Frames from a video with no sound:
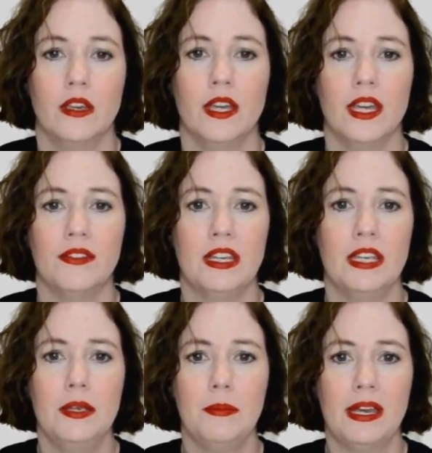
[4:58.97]
If the
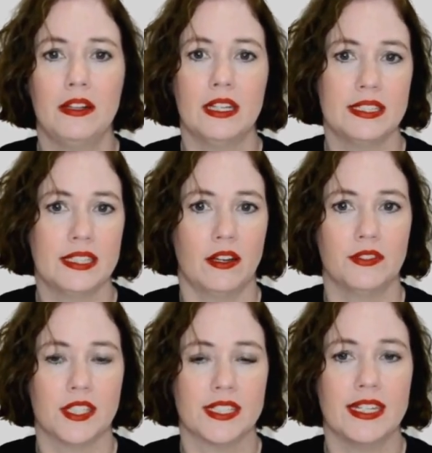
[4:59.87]
email itself
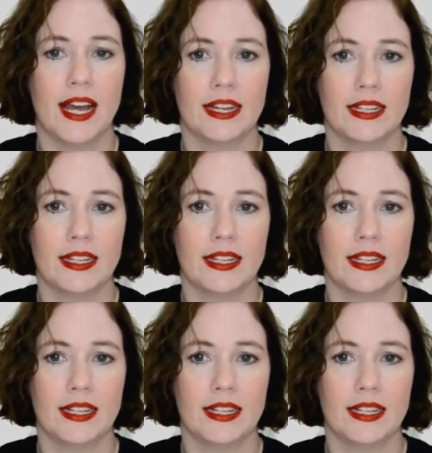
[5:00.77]
does not